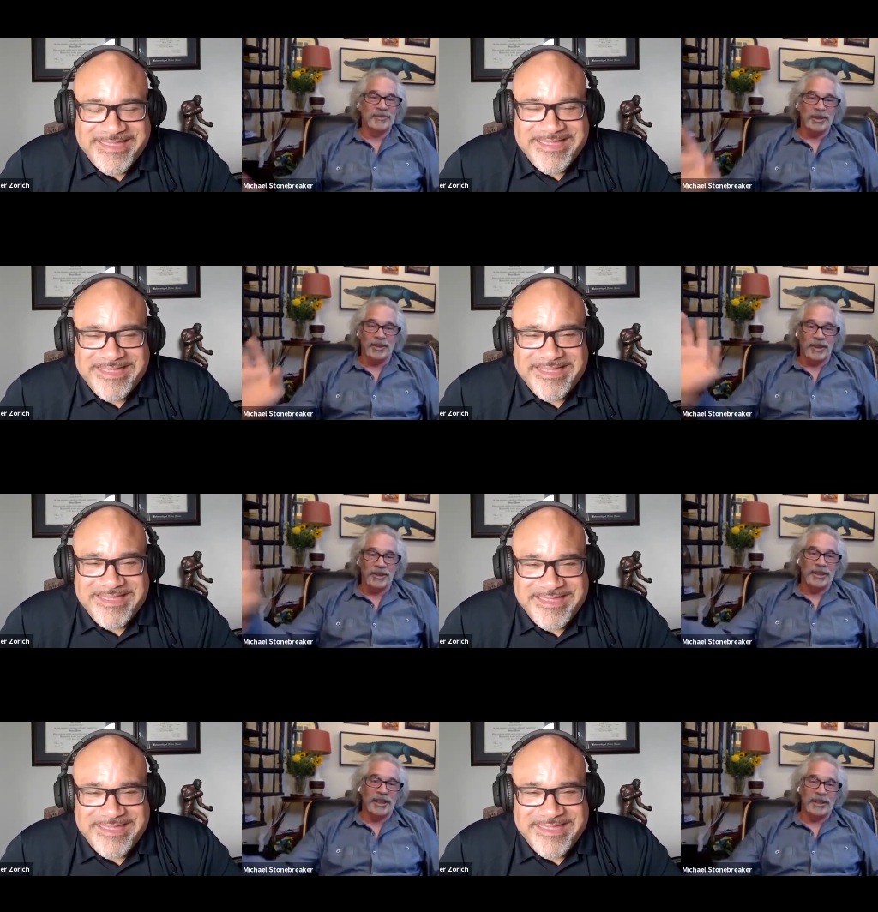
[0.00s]
Speaker 1: so all
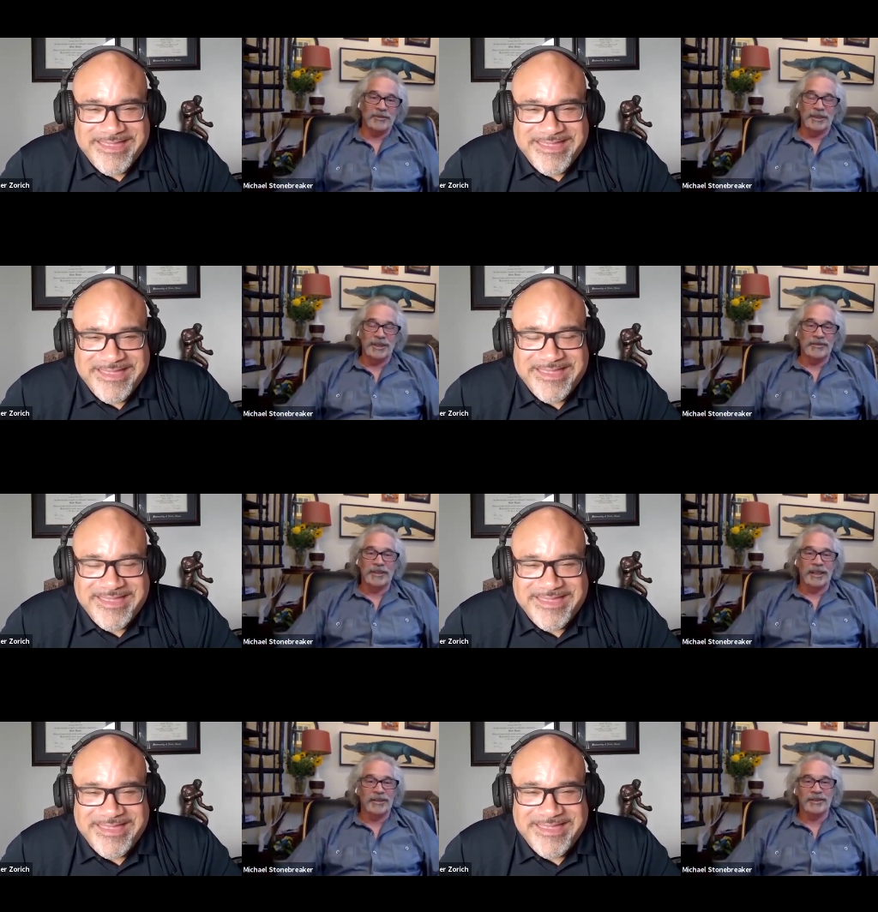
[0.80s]
you guys would leave
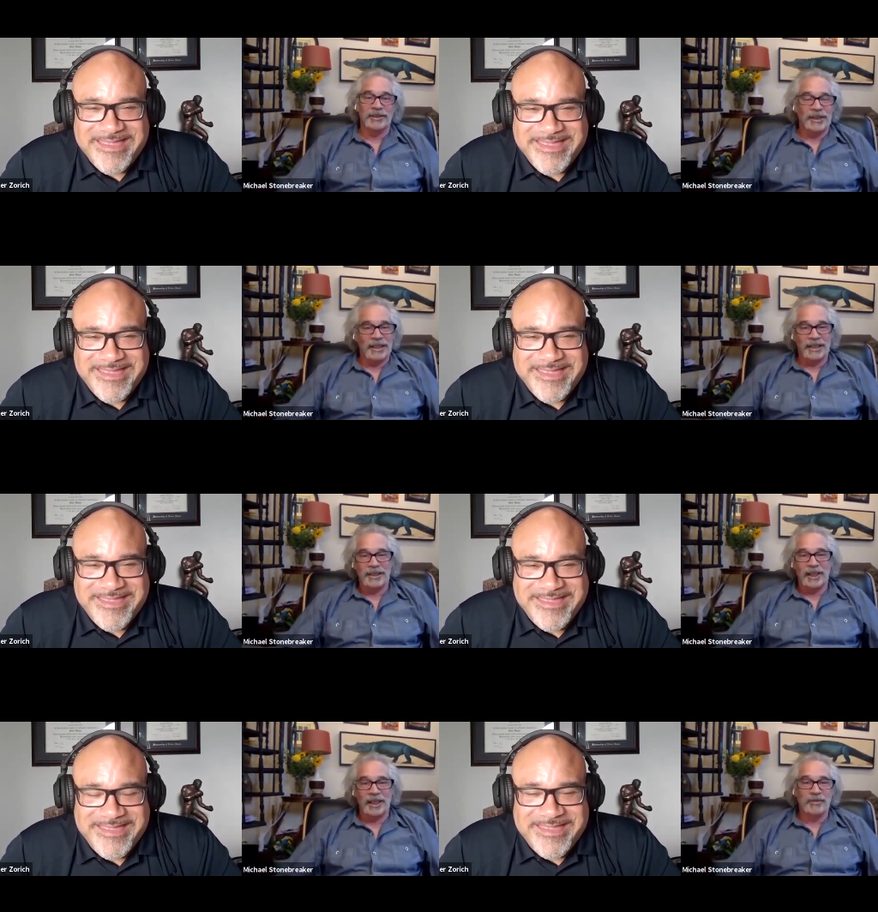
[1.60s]
town, so I had the
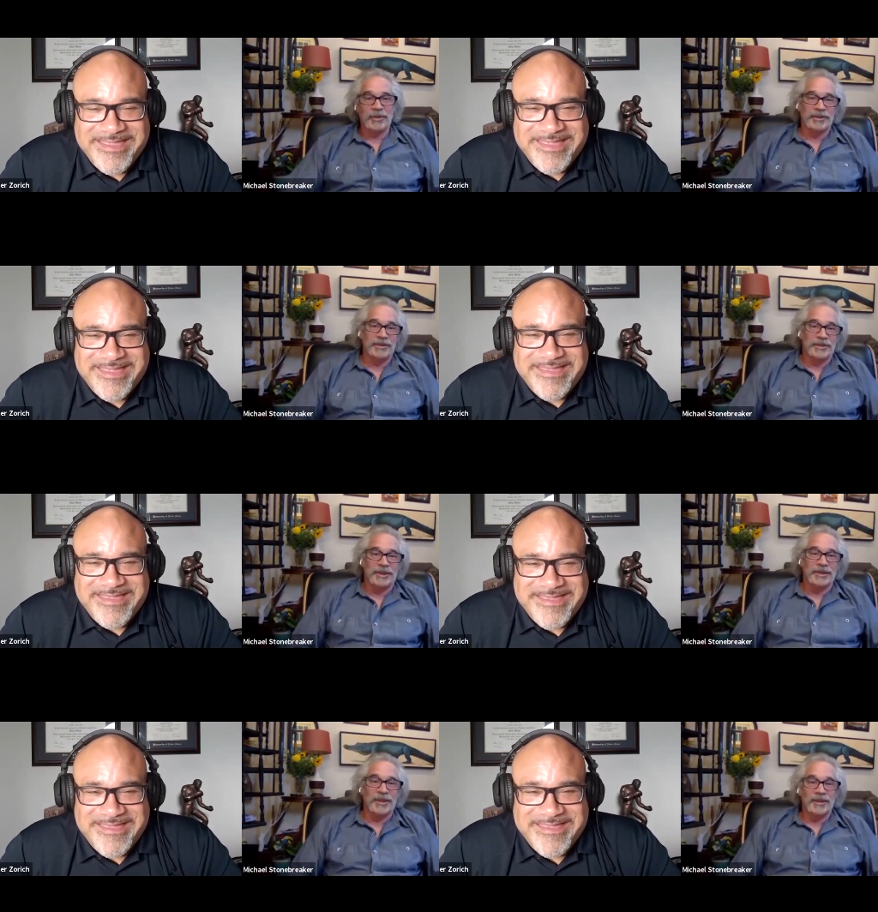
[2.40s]
campus, you
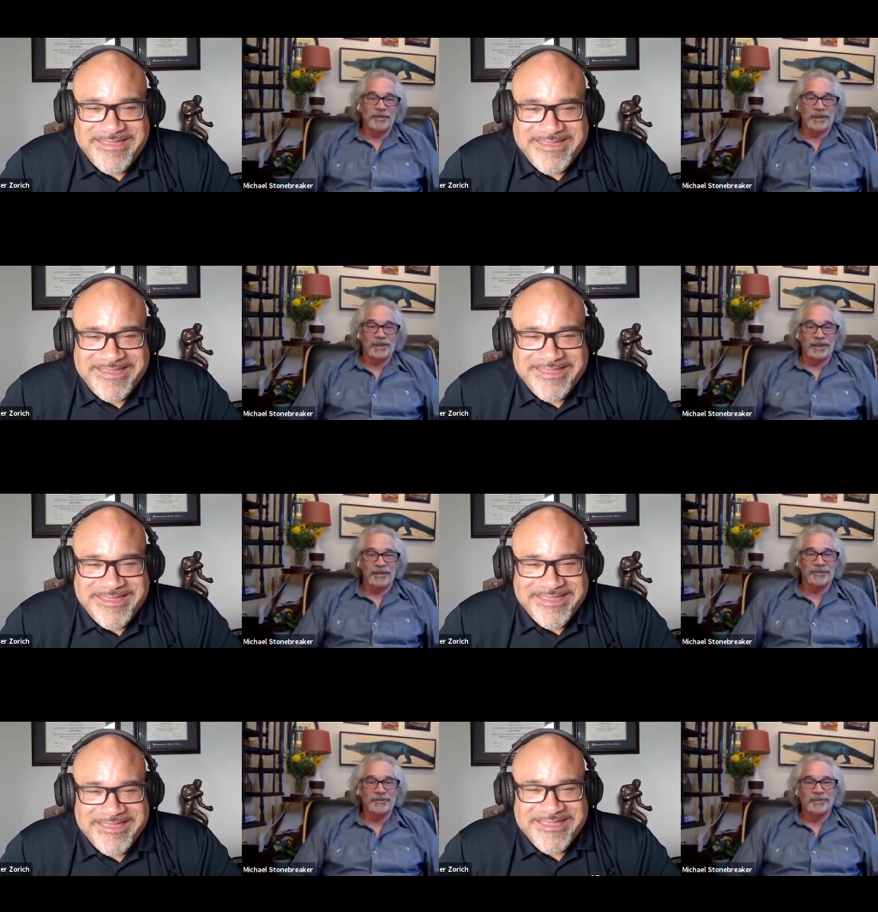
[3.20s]
know, all to
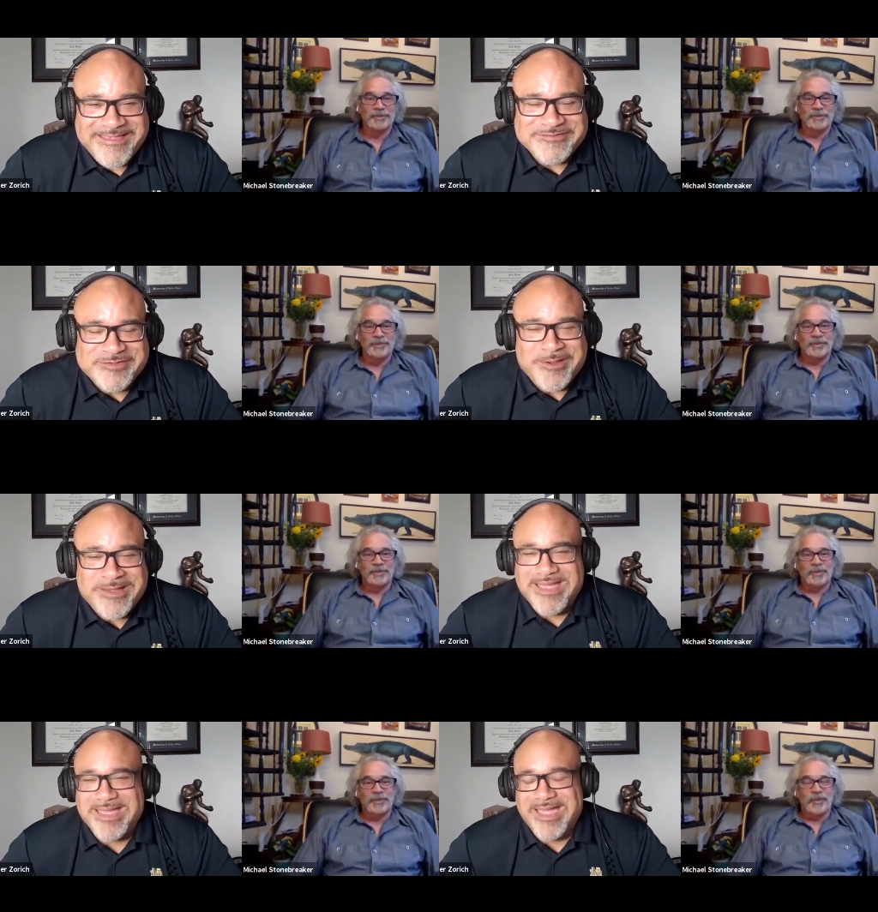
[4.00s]
myself.
Speaker 2: So I
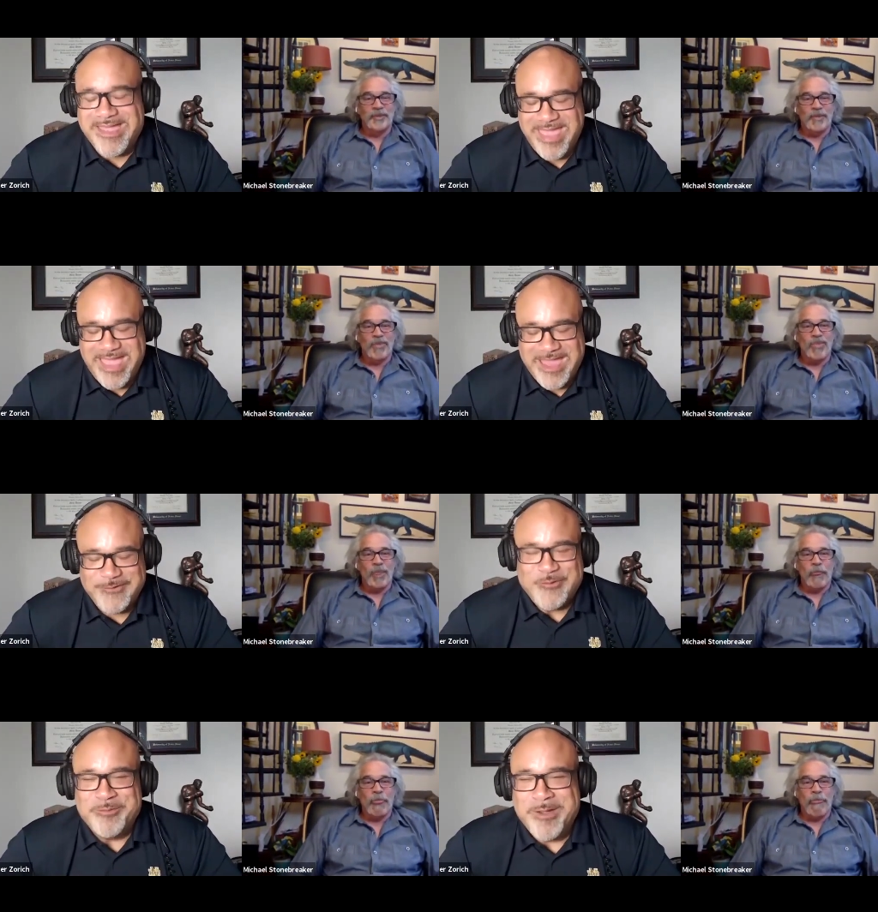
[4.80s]
I, I
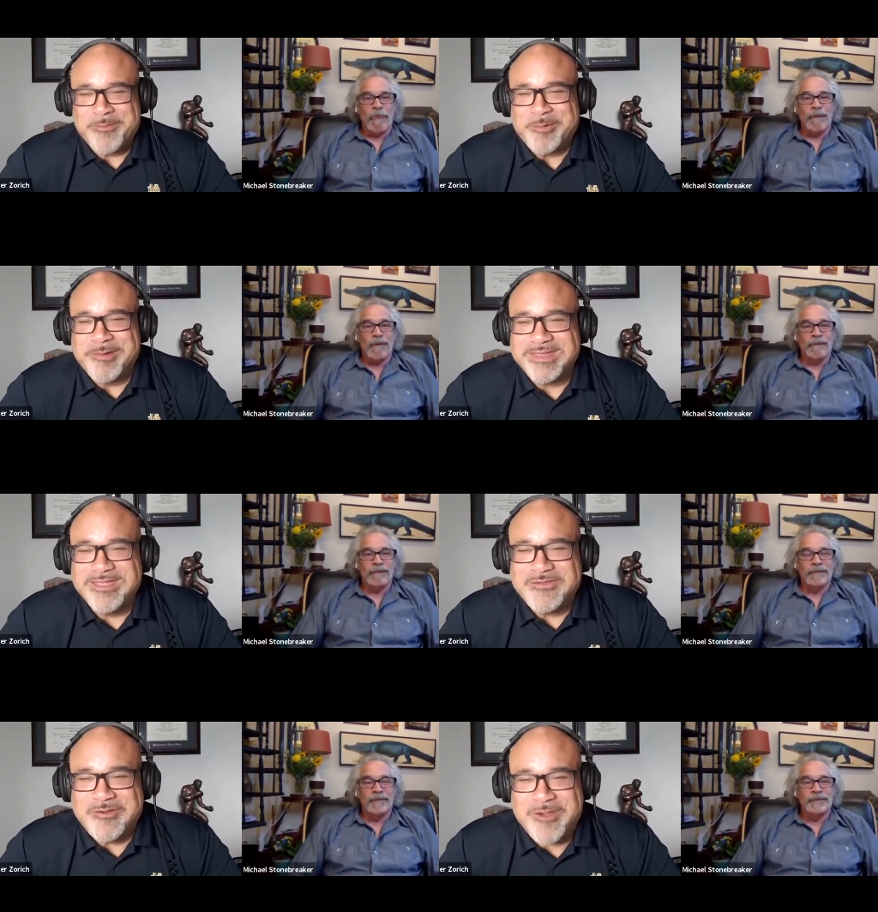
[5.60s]
do remember running
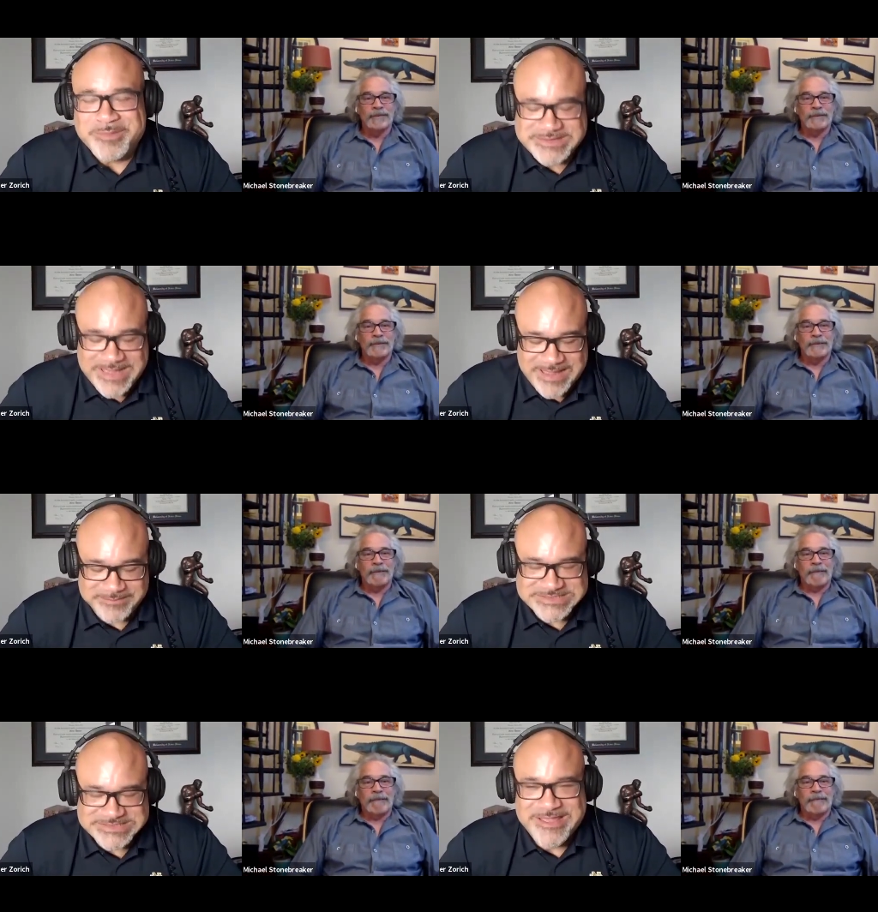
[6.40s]
into you a couple
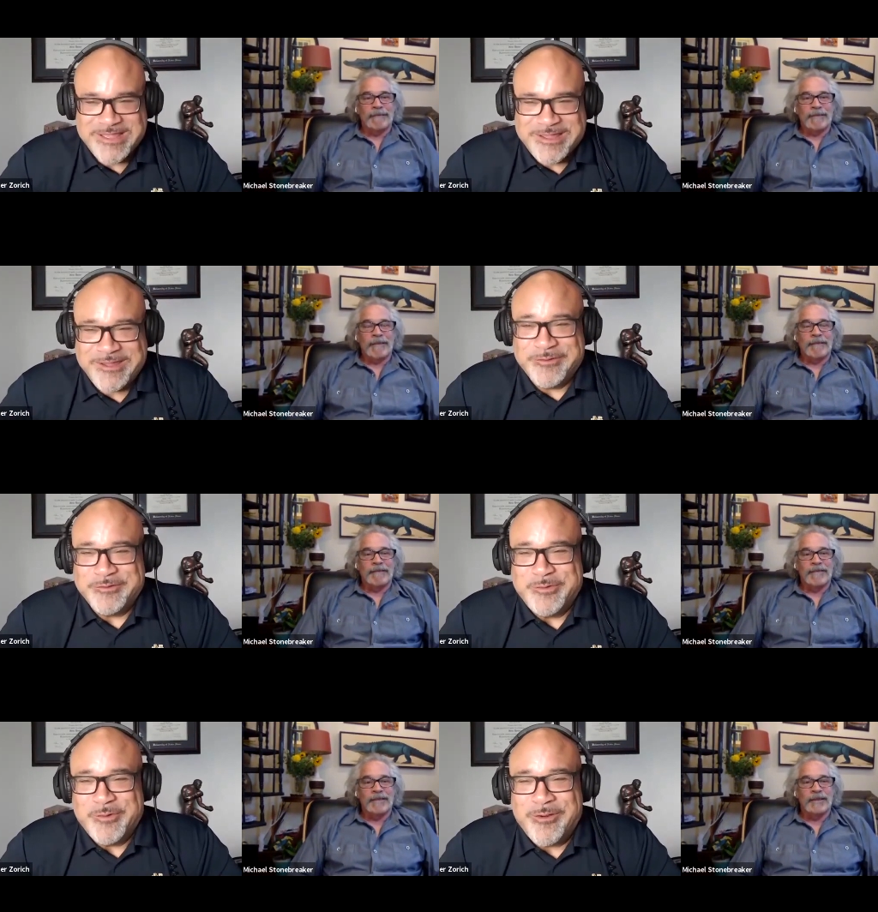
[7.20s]
times in the
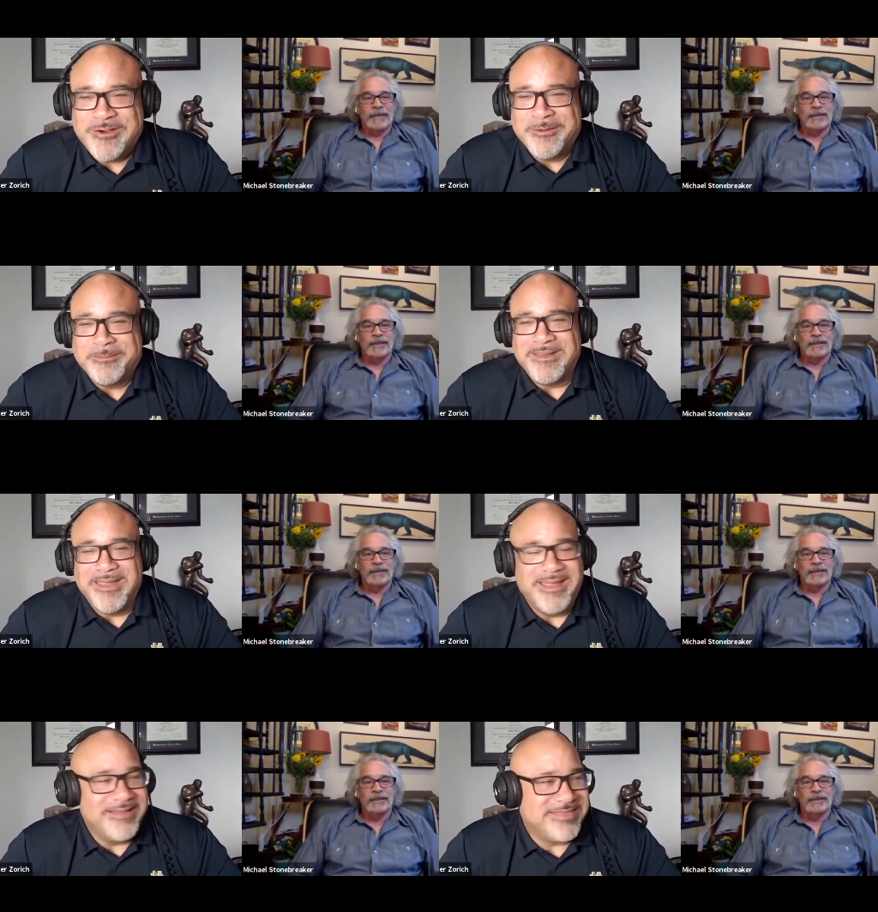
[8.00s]
dorm and